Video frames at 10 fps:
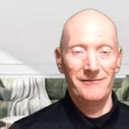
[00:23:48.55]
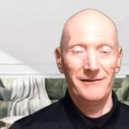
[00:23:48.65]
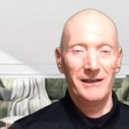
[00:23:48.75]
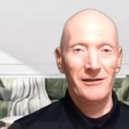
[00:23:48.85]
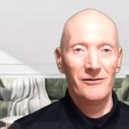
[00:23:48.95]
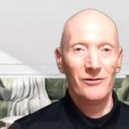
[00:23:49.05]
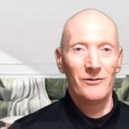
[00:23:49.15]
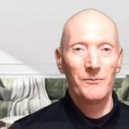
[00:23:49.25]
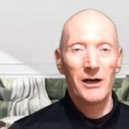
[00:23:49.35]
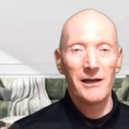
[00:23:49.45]
Then
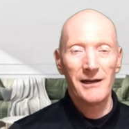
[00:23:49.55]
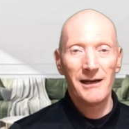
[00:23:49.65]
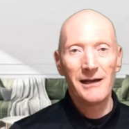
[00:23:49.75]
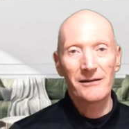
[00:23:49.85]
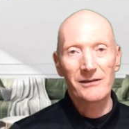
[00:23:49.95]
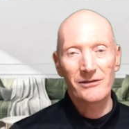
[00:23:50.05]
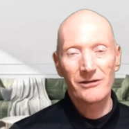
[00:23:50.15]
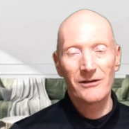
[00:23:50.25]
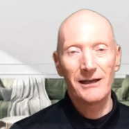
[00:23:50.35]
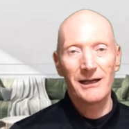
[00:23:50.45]
you buy that house.
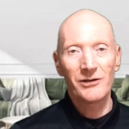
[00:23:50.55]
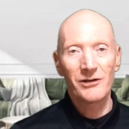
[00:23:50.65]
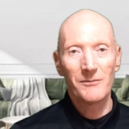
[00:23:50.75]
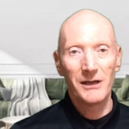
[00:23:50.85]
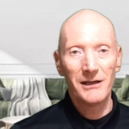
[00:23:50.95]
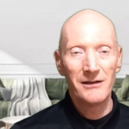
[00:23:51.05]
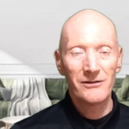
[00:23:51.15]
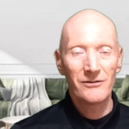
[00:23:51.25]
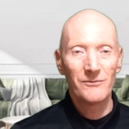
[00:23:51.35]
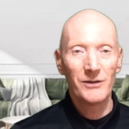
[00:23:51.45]
They get you the money
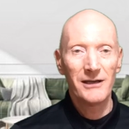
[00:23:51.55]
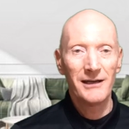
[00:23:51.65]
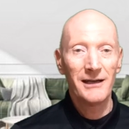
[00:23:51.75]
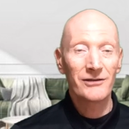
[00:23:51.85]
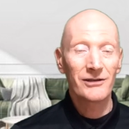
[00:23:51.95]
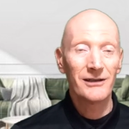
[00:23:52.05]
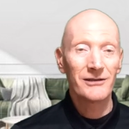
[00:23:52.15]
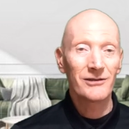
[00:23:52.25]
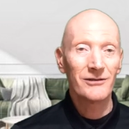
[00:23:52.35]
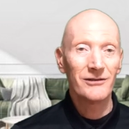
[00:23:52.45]
to buy the house. So
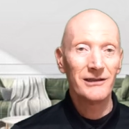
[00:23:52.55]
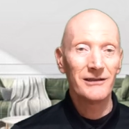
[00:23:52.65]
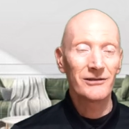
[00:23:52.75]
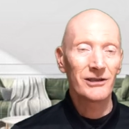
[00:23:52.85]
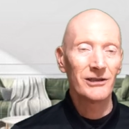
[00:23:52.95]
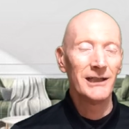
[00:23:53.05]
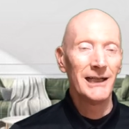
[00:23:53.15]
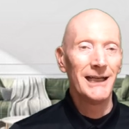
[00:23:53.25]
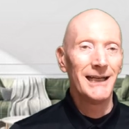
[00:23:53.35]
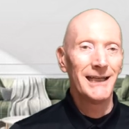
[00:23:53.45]
that's a good deal. So
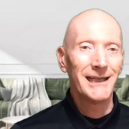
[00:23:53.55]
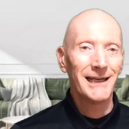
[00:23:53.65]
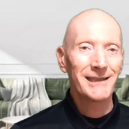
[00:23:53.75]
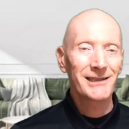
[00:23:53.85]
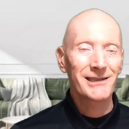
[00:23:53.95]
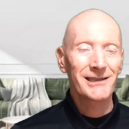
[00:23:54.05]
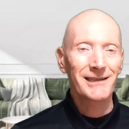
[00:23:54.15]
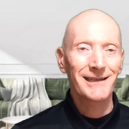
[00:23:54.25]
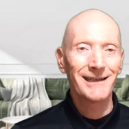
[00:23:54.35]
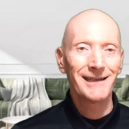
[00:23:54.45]

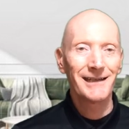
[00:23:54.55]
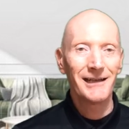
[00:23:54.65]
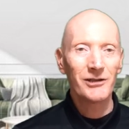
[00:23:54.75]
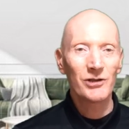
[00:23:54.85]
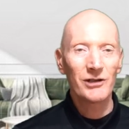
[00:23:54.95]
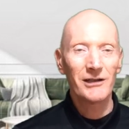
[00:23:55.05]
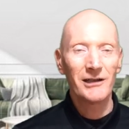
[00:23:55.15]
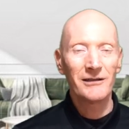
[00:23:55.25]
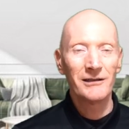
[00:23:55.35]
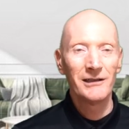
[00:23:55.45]
that's, in a
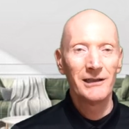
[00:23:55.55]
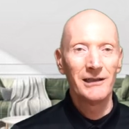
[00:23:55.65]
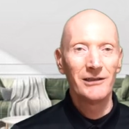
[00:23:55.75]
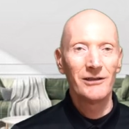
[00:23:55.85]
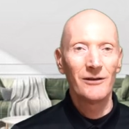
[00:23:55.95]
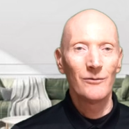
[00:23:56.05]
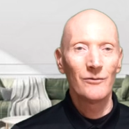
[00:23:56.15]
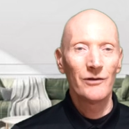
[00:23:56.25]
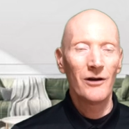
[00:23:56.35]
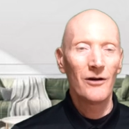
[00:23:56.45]
nutshell,
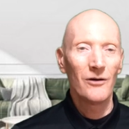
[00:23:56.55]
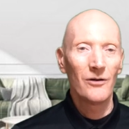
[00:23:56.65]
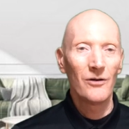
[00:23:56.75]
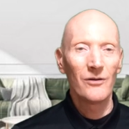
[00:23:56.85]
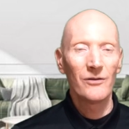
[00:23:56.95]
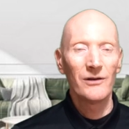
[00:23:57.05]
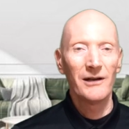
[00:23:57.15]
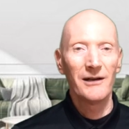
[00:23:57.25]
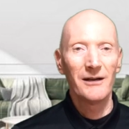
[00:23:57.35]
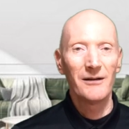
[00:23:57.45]
the whole
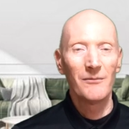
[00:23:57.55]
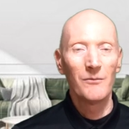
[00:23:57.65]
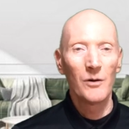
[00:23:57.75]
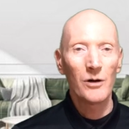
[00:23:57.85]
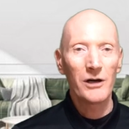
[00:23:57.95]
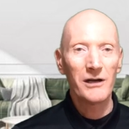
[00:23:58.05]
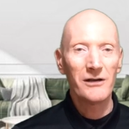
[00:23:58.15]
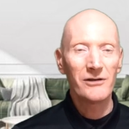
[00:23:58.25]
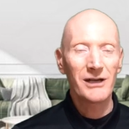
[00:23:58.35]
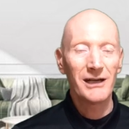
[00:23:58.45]

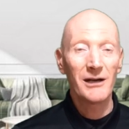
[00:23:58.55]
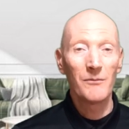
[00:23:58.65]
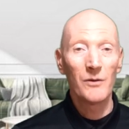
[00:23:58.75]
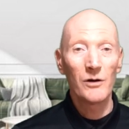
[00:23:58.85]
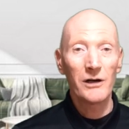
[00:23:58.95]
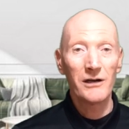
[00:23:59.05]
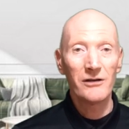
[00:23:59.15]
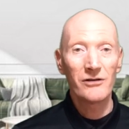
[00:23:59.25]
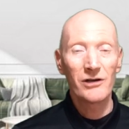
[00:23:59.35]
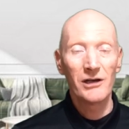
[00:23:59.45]
mortgage, getting a
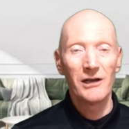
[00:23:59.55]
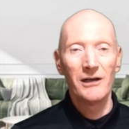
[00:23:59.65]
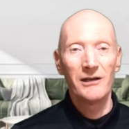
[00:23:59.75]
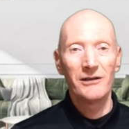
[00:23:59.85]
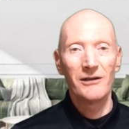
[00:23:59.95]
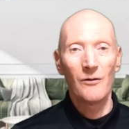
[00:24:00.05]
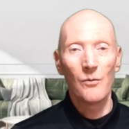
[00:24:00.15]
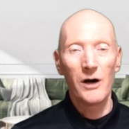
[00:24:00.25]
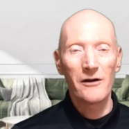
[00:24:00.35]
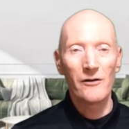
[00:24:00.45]
mortgage,
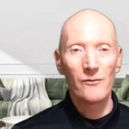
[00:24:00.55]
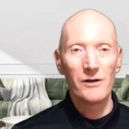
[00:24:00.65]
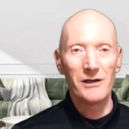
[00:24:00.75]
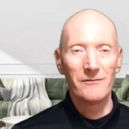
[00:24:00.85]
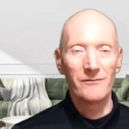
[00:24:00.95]
101.